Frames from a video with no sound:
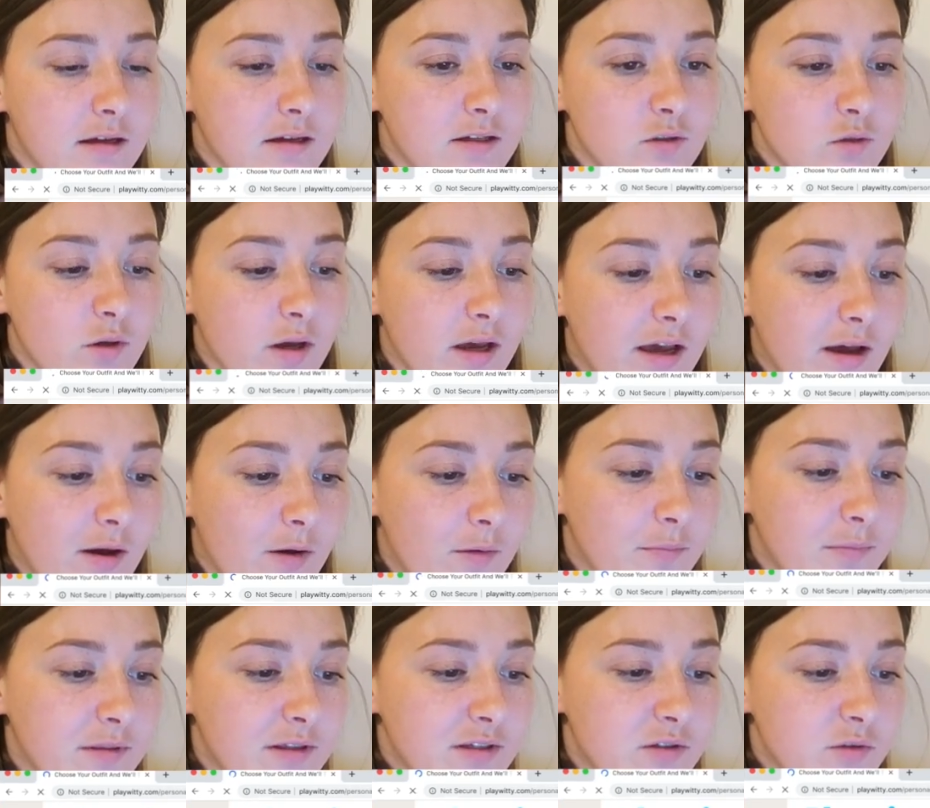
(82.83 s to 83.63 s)
So I
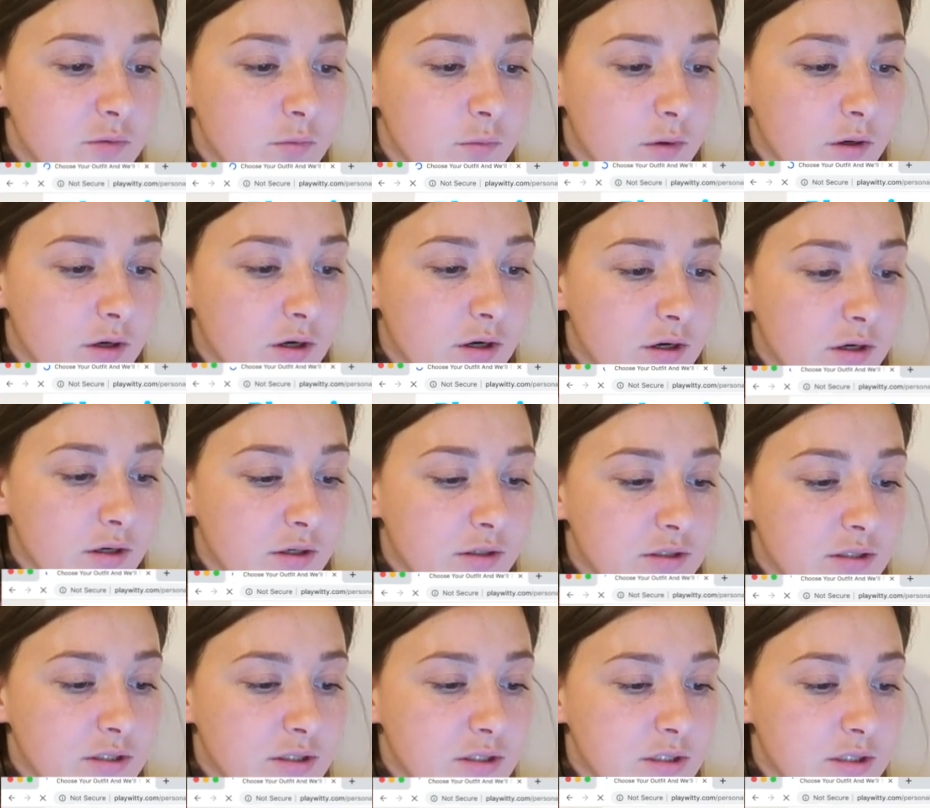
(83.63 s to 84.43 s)
hope this
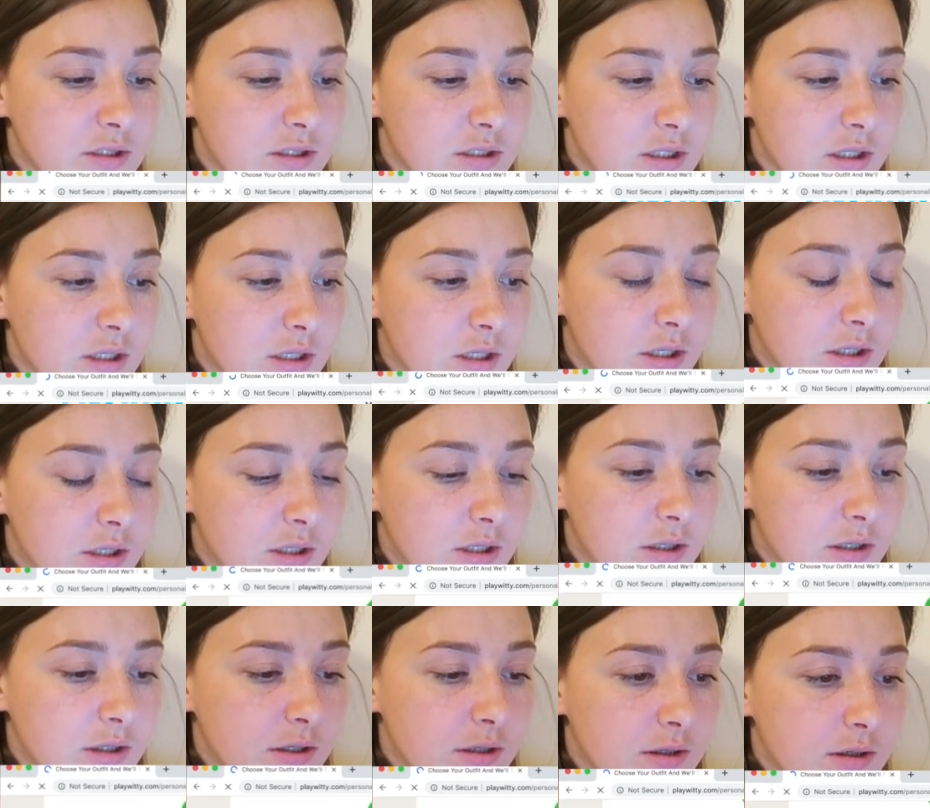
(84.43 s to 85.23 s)
works.
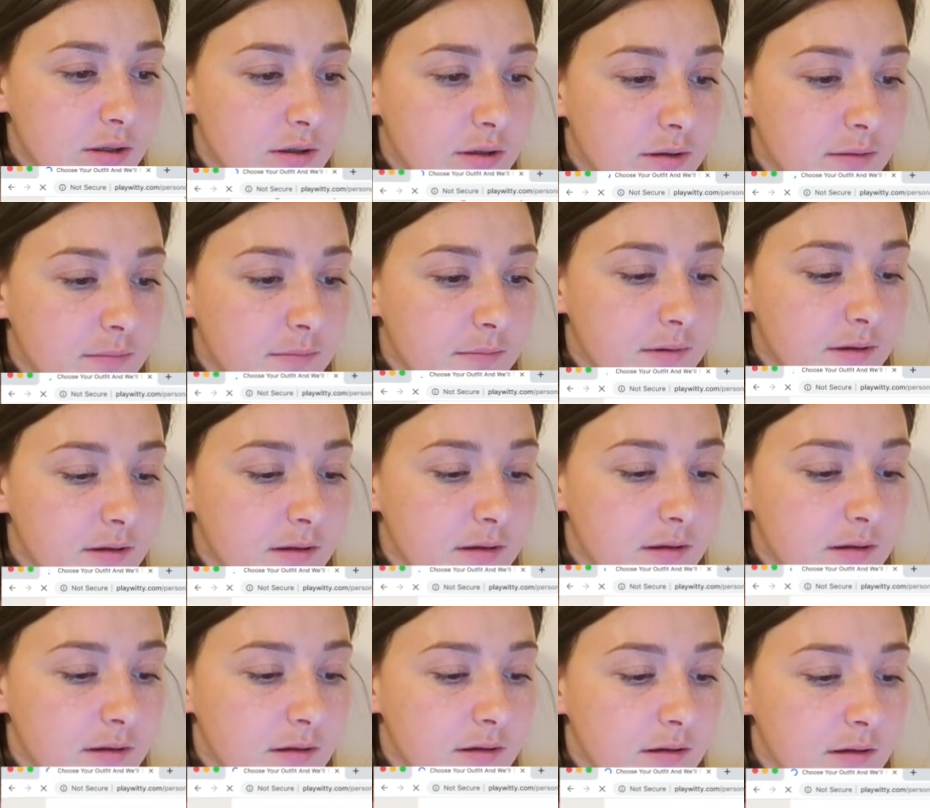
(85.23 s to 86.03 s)
Let's
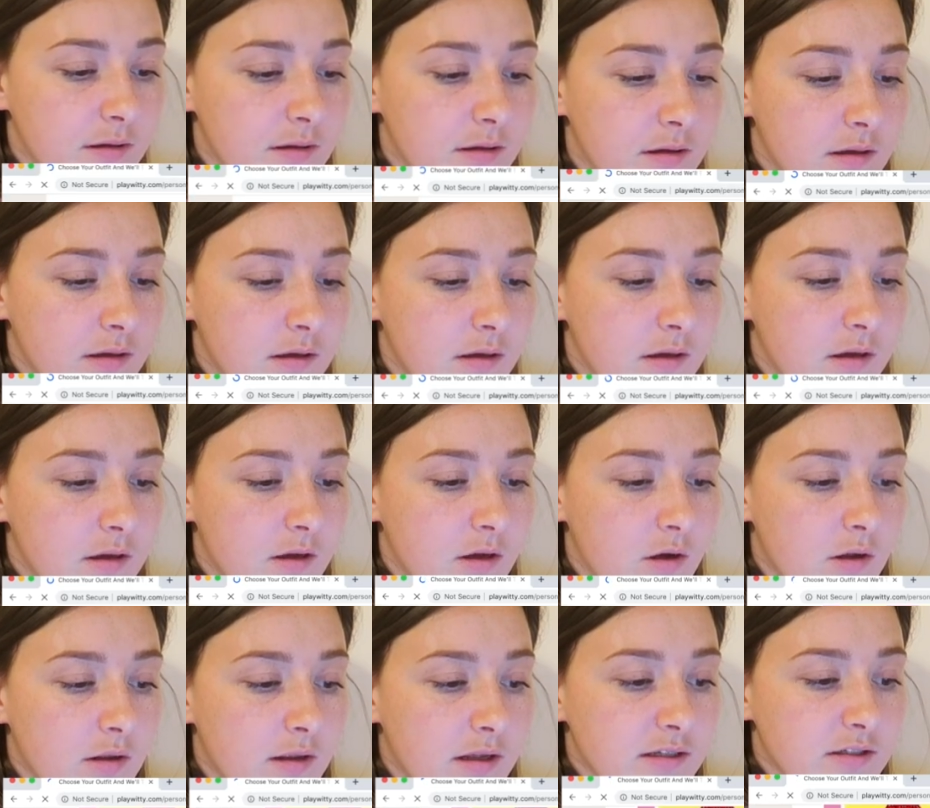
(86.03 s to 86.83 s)

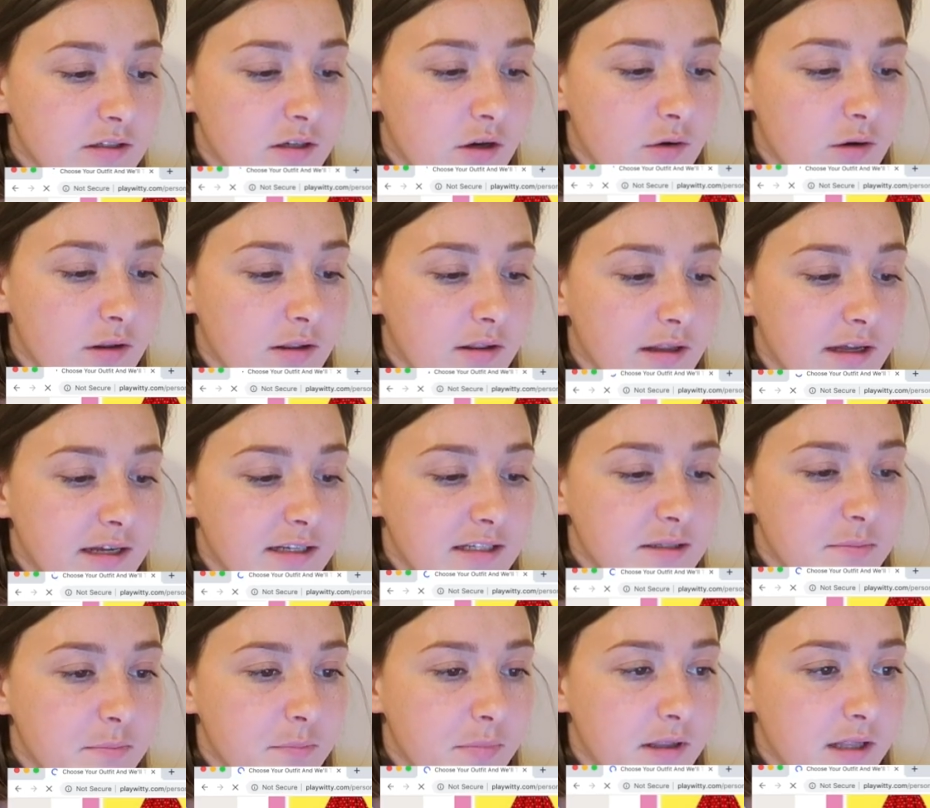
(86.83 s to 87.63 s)
go to
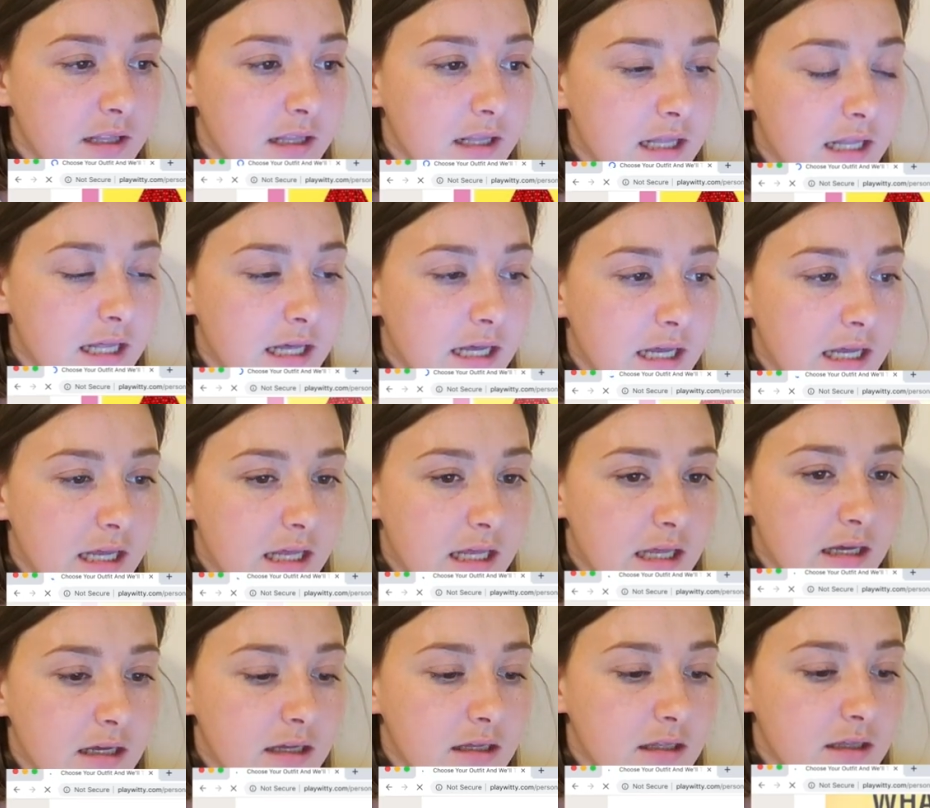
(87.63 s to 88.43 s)
Let's
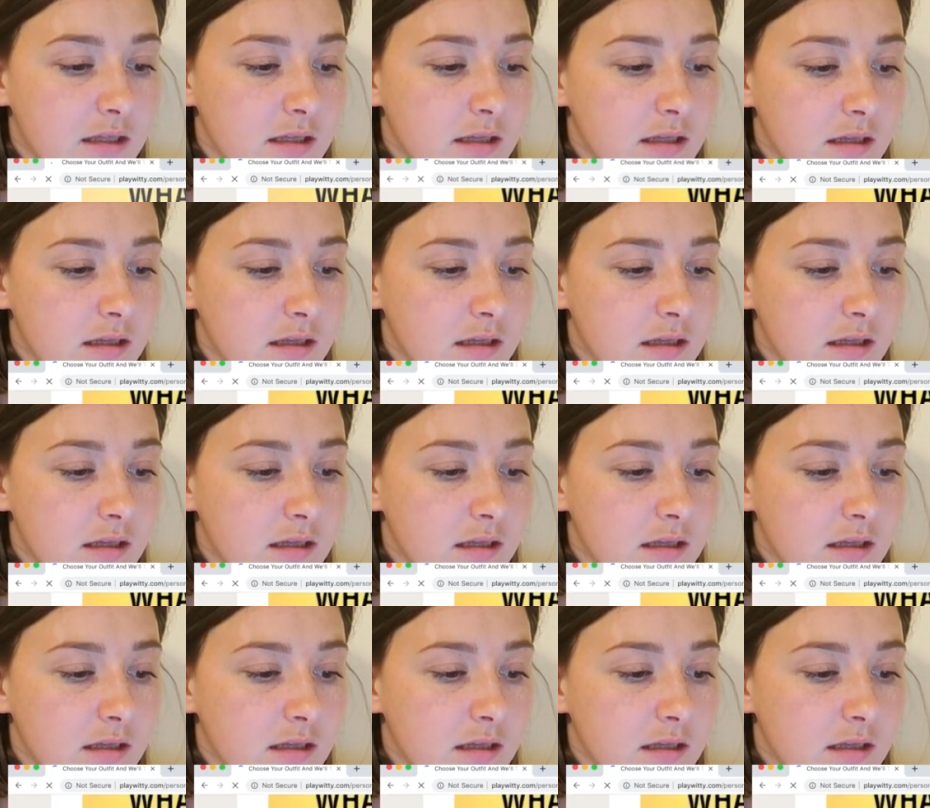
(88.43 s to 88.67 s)
Play.